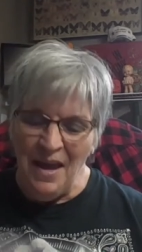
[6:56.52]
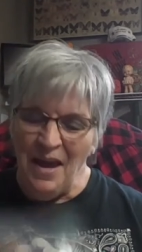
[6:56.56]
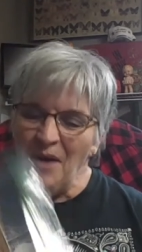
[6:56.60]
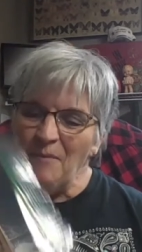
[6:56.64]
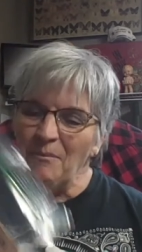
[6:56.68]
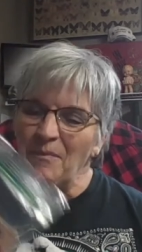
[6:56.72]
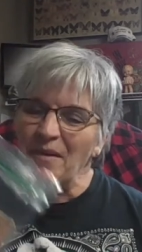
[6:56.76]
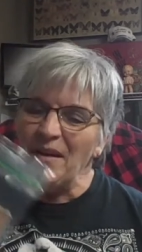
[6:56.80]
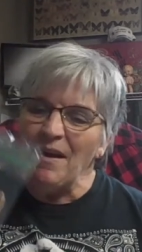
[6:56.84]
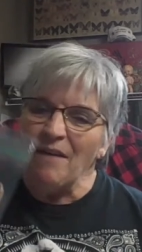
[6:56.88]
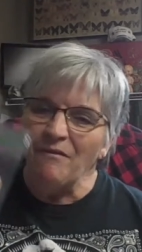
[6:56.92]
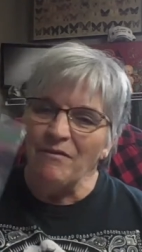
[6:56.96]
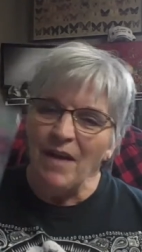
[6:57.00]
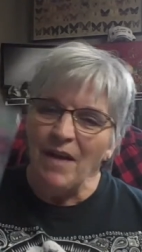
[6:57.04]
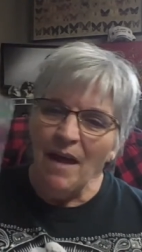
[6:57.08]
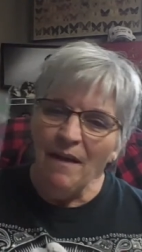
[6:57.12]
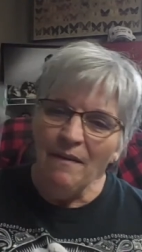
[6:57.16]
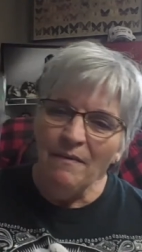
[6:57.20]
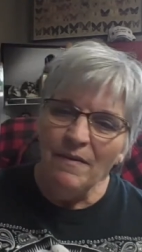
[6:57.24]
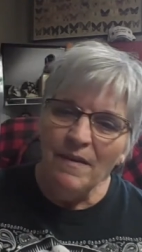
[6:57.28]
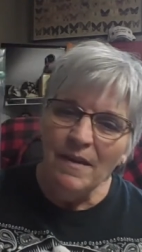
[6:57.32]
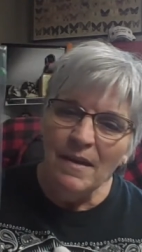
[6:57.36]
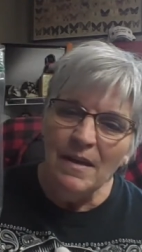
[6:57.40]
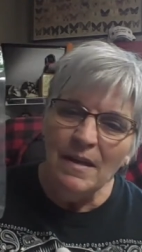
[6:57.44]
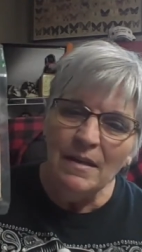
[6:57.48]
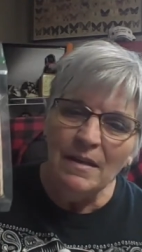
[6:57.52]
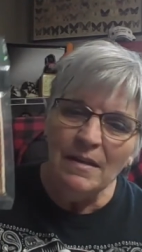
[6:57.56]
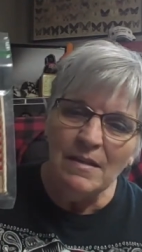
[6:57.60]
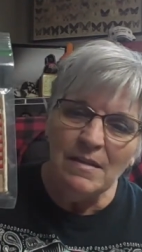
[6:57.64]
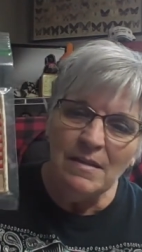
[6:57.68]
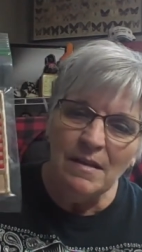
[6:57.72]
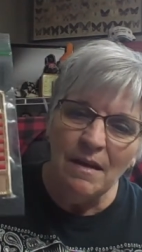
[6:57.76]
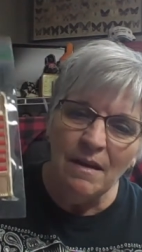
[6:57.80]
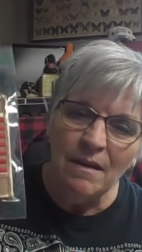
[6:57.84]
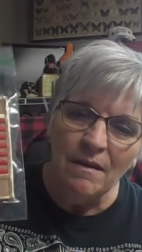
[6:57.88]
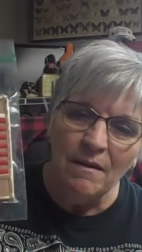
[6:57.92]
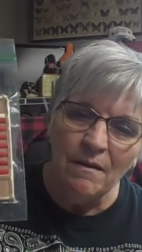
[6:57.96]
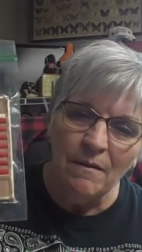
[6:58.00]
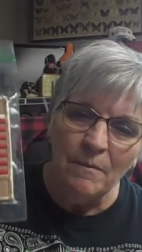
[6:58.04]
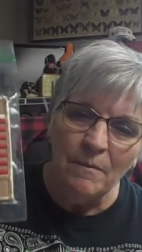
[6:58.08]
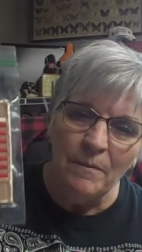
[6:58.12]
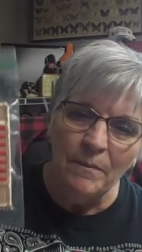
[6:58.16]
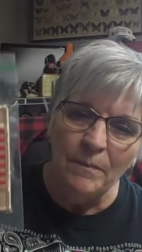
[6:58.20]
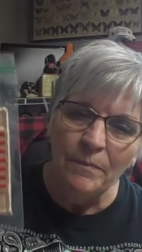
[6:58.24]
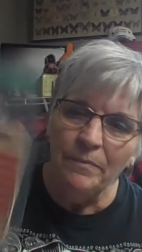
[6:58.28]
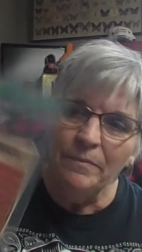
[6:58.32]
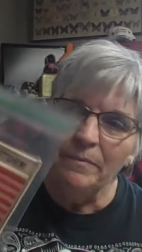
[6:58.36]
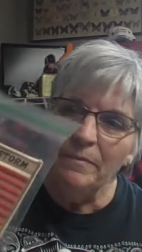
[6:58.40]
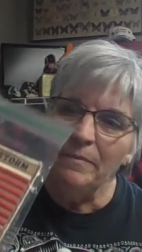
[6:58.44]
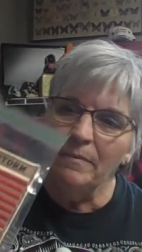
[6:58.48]
But I've got things,
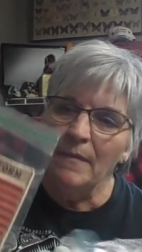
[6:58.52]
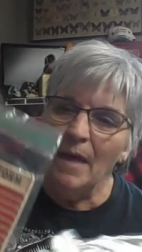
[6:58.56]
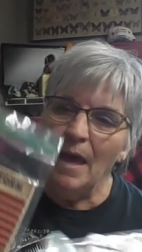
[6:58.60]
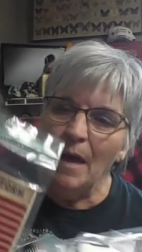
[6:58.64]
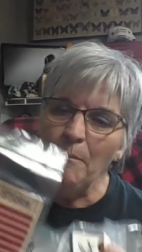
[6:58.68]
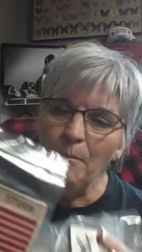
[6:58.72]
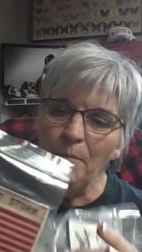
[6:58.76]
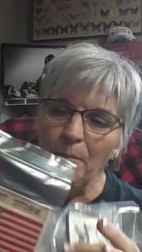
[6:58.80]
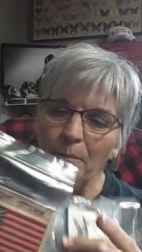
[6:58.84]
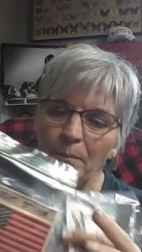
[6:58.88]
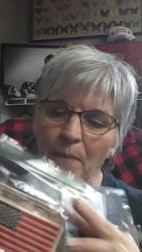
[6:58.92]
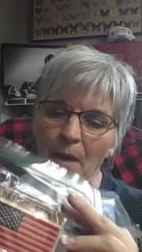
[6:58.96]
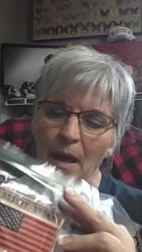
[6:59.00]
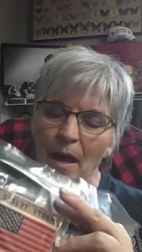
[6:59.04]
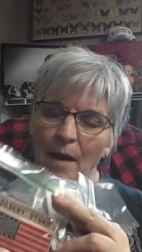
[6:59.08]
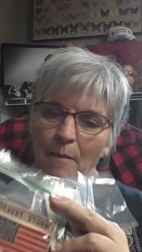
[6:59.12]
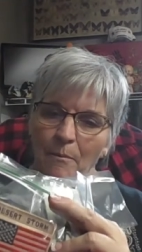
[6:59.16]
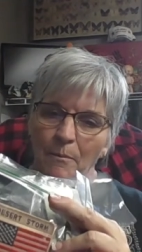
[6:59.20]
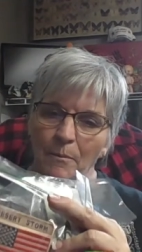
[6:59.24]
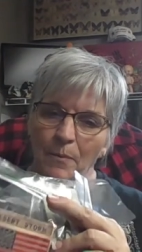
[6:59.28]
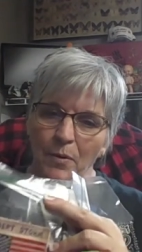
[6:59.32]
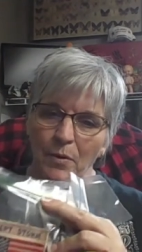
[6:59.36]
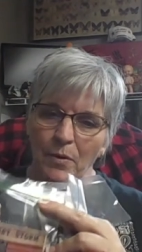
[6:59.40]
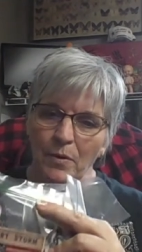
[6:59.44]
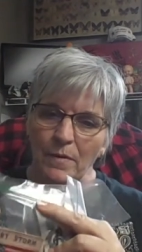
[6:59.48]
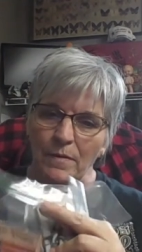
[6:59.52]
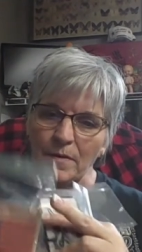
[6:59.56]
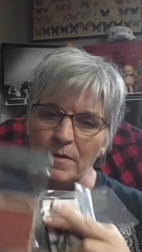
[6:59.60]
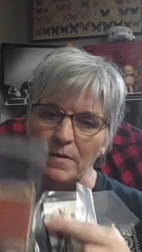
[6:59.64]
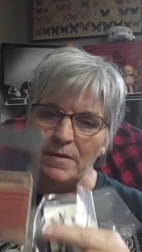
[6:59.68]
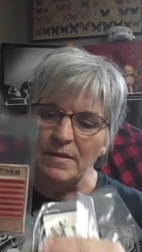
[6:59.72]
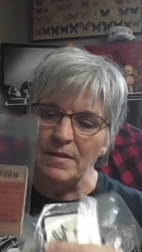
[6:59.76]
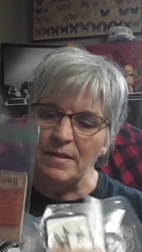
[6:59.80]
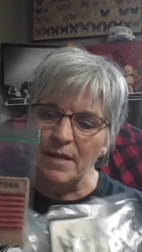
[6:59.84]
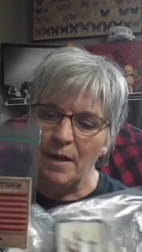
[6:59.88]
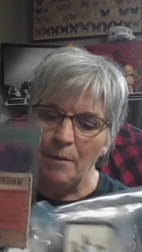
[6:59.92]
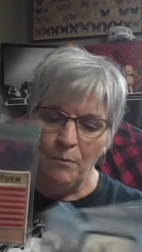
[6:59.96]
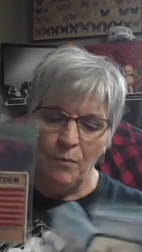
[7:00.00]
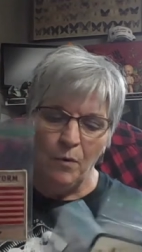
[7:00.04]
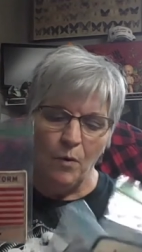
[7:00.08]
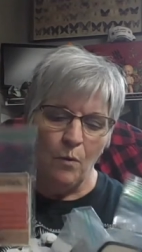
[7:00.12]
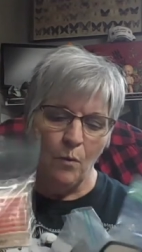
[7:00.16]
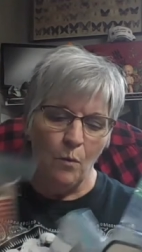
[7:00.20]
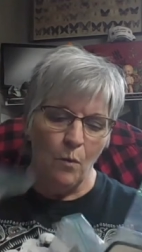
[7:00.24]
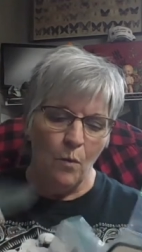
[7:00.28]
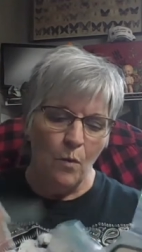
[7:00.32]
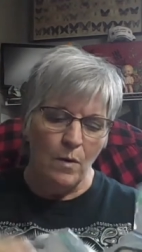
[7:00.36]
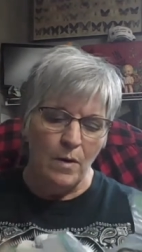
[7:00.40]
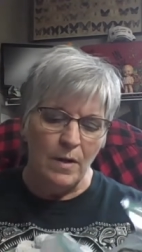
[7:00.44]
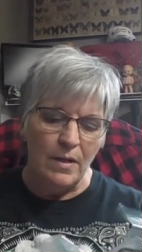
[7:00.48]
I put the separate
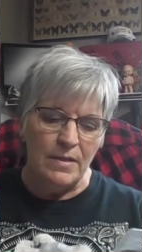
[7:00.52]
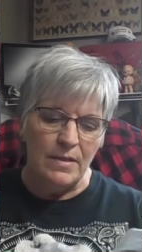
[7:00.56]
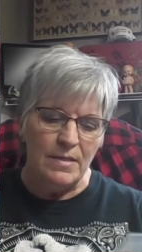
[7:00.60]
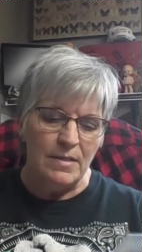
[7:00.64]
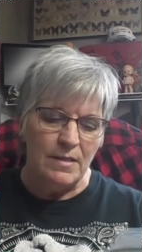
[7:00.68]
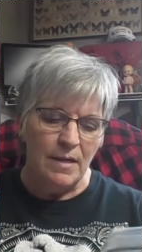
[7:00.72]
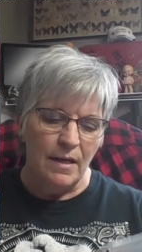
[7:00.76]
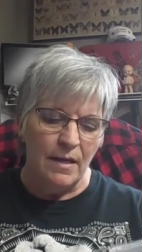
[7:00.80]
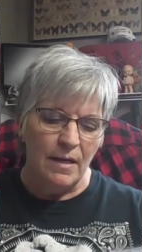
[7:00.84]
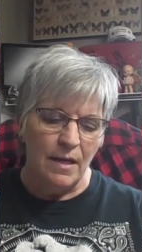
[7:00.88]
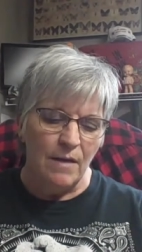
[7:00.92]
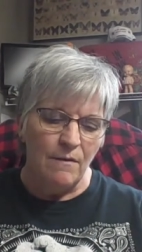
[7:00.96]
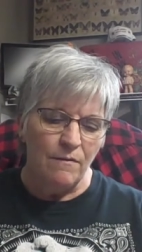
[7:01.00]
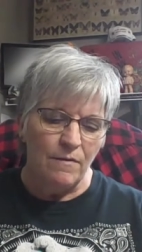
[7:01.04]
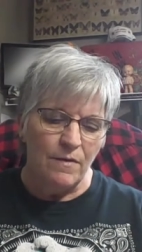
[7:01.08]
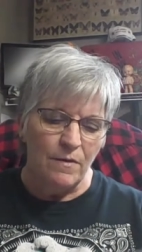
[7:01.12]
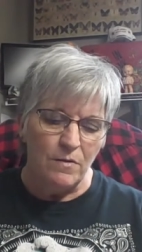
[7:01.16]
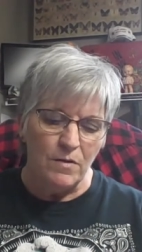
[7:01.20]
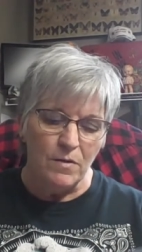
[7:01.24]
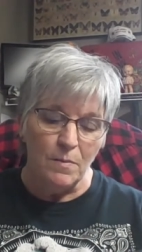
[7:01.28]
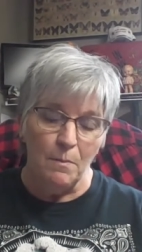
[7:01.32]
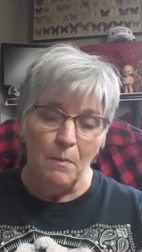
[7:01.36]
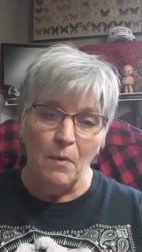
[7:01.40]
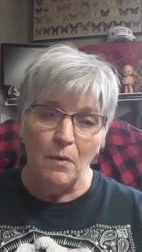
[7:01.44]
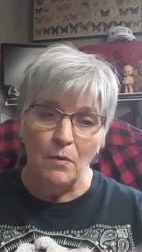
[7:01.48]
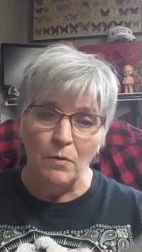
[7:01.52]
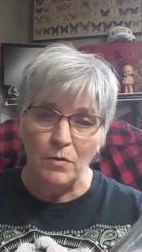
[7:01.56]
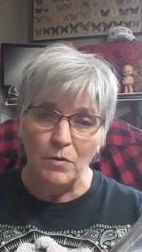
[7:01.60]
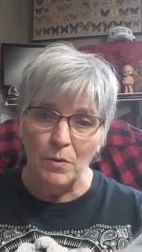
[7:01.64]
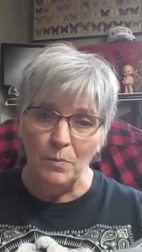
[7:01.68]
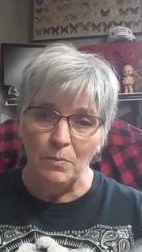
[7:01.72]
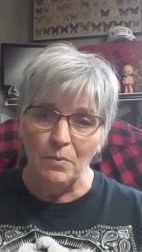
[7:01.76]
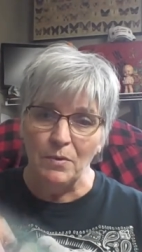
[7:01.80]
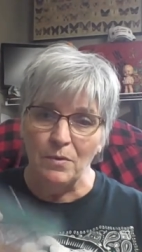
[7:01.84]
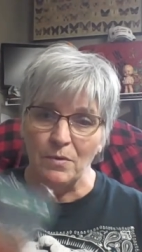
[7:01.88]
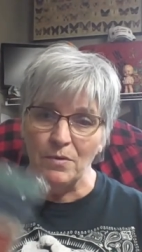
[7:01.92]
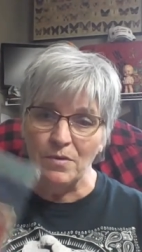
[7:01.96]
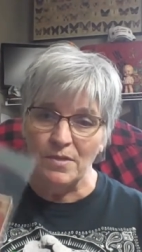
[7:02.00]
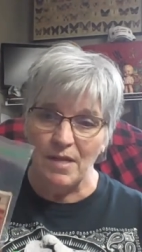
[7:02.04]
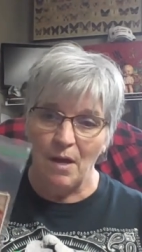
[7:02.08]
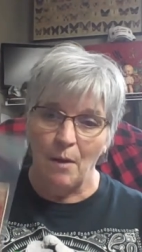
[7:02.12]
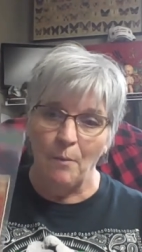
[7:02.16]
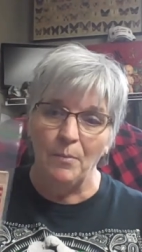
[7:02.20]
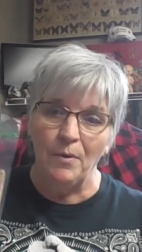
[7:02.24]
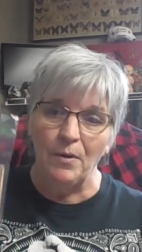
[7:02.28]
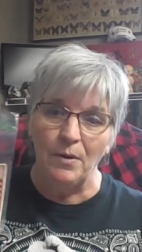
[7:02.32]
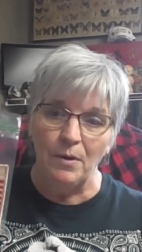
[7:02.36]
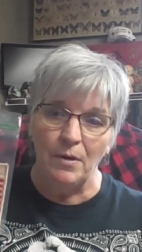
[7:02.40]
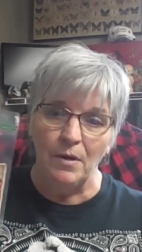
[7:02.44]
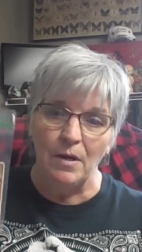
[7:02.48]
ones, like if there's multiples, I'll
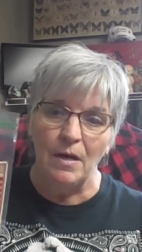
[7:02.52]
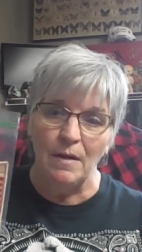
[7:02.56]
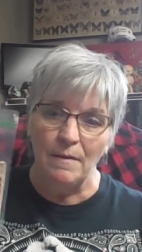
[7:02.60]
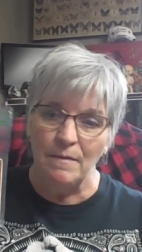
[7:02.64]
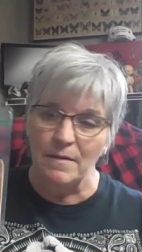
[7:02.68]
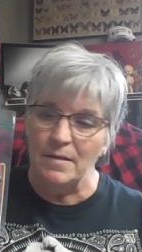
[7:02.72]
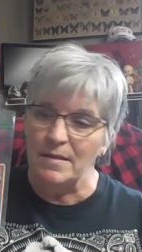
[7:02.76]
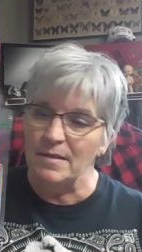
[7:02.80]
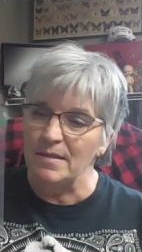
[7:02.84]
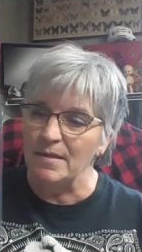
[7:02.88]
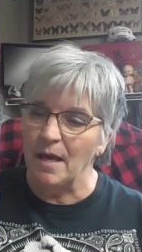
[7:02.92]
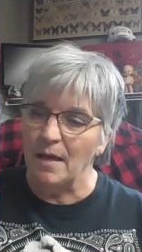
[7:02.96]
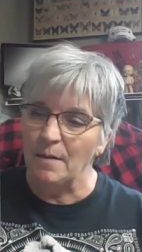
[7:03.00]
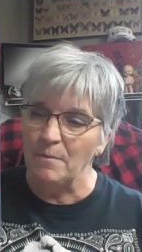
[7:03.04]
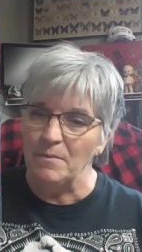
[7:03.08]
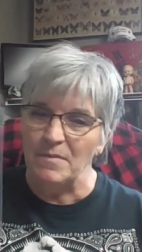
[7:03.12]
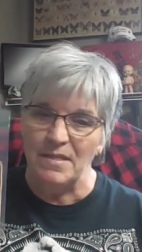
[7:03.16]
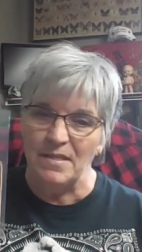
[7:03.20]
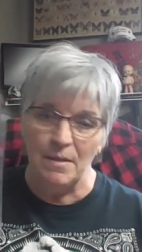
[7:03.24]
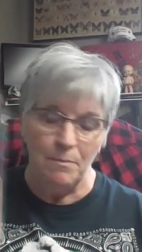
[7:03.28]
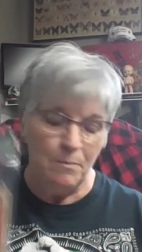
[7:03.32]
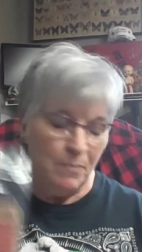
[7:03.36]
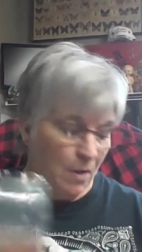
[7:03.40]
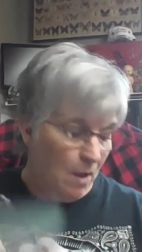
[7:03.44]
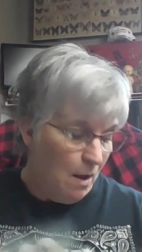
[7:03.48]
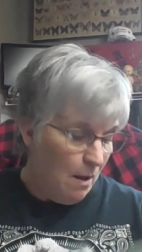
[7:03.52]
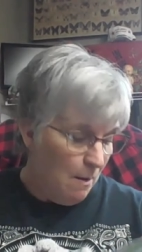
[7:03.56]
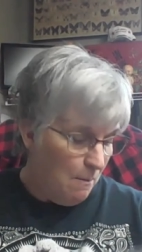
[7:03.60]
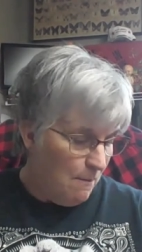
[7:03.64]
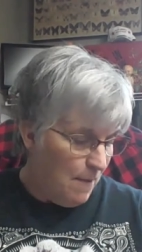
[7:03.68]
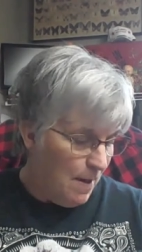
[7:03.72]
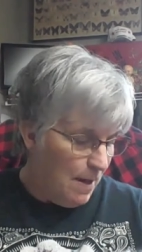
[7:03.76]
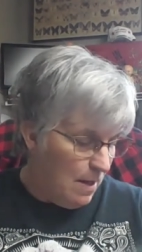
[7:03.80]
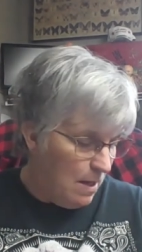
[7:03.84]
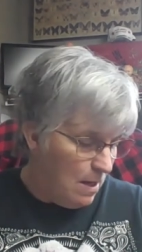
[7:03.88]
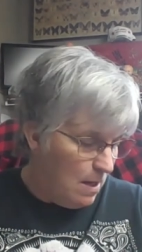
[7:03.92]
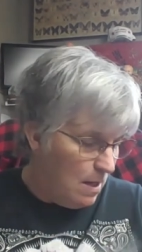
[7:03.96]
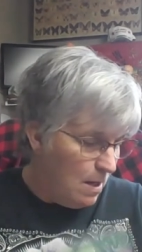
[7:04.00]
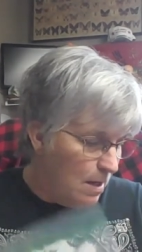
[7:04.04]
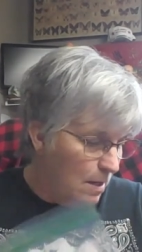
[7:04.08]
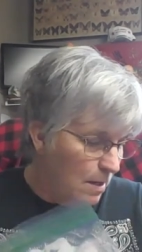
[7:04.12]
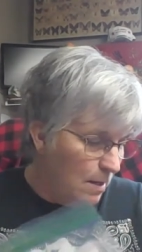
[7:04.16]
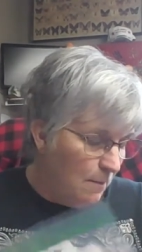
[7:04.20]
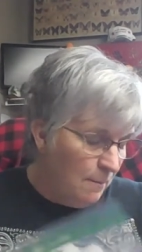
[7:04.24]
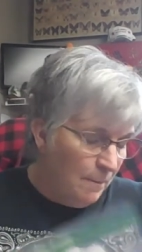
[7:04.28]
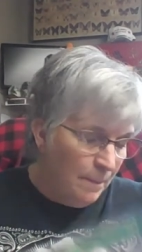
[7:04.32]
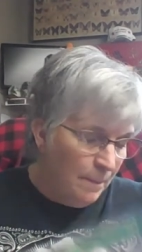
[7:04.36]
put it in the same Ziploc bag.